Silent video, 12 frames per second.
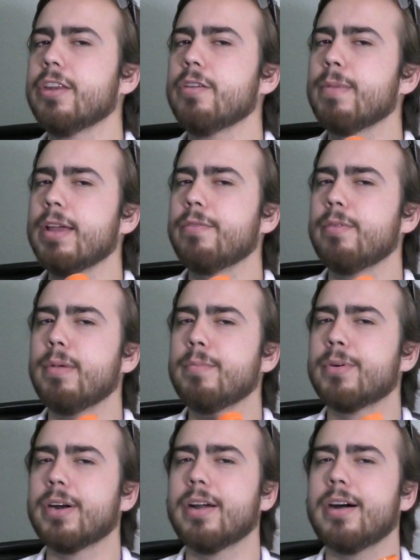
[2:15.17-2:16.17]
you might
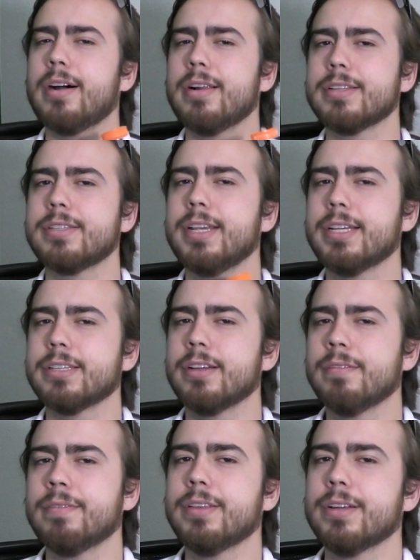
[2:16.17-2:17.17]
remember all 6
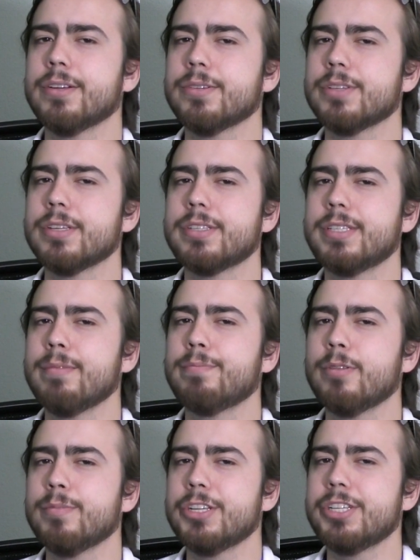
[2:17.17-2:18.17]
of those
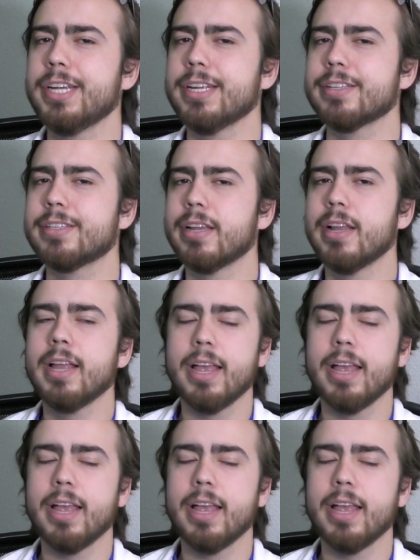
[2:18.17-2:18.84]
simple machines.